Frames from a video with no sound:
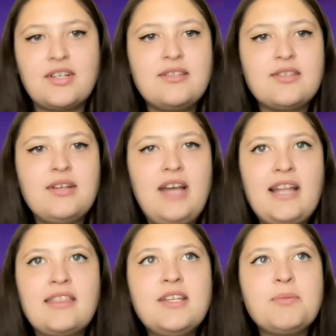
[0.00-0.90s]
Because
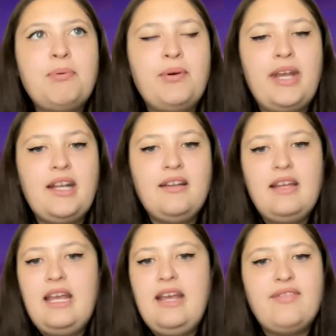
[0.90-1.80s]
at this point,
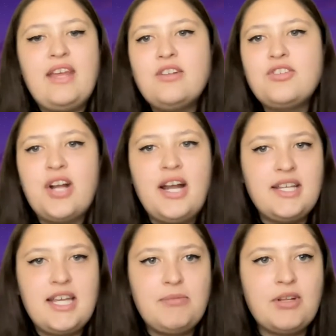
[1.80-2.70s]
if they're trying
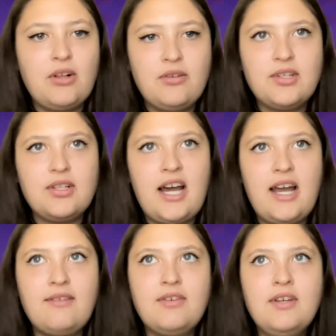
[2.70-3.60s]
to keep the clones
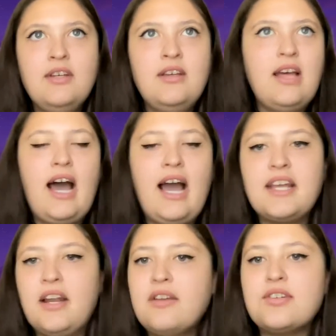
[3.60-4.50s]
alive, I
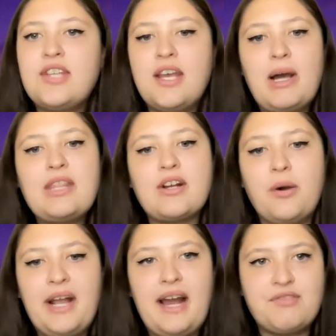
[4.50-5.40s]
can understand why they're
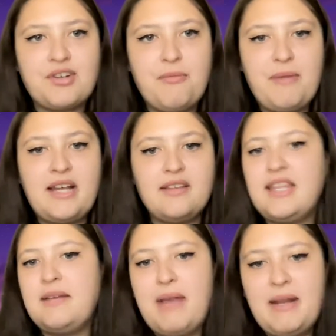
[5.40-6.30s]
going after Omega.
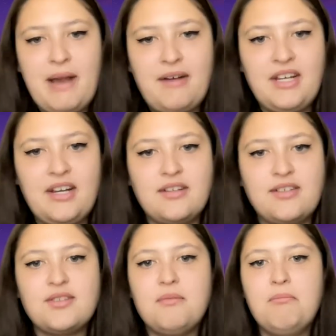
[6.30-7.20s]
They made bounty
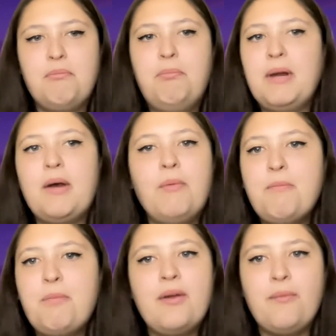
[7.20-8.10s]
hunters. But at
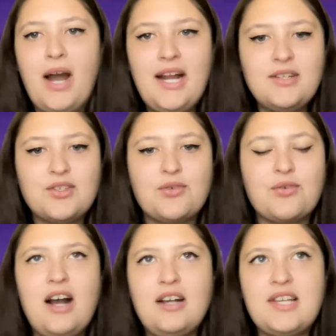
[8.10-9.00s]
one point, why does
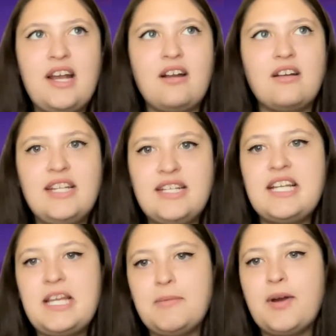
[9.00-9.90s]
Crosshair need
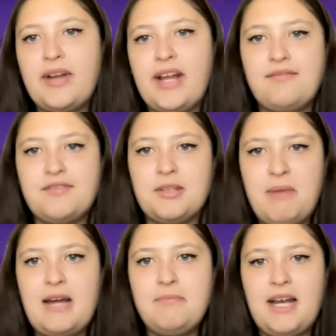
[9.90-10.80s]
to keep going after the
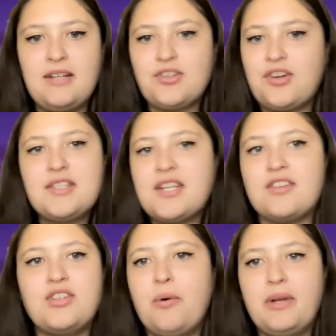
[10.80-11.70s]
Bad Batch? Crosshair
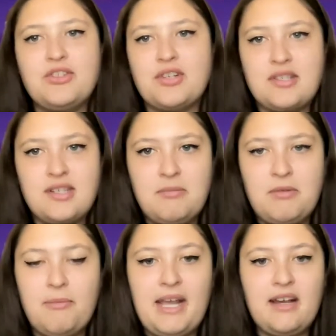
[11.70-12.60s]
has no interest in
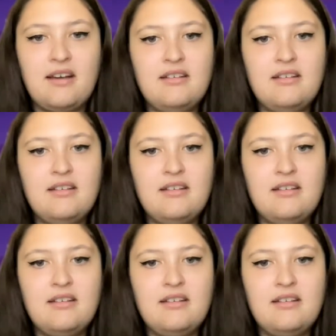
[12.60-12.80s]
Omega.